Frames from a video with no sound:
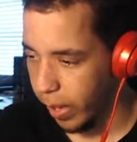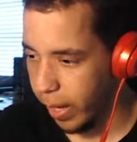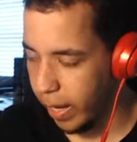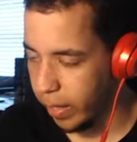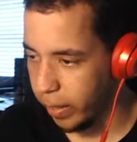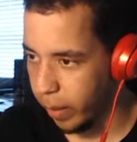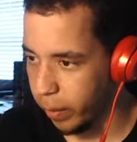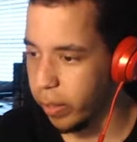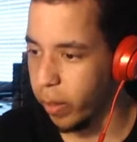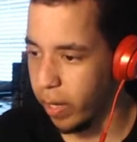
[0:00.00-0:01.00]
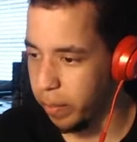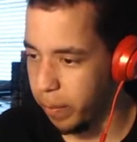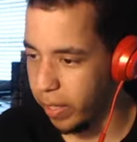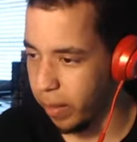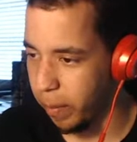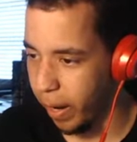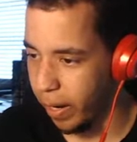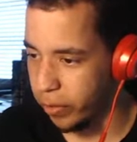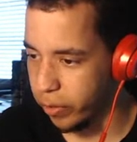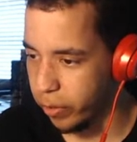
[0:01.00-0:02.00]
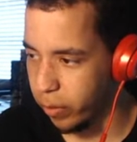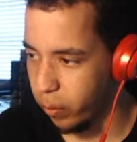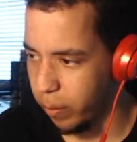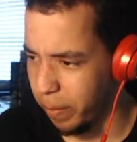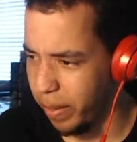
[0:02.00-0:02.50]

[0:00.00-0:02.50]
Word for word: And we're gonna go ahead and Meteor Mash. We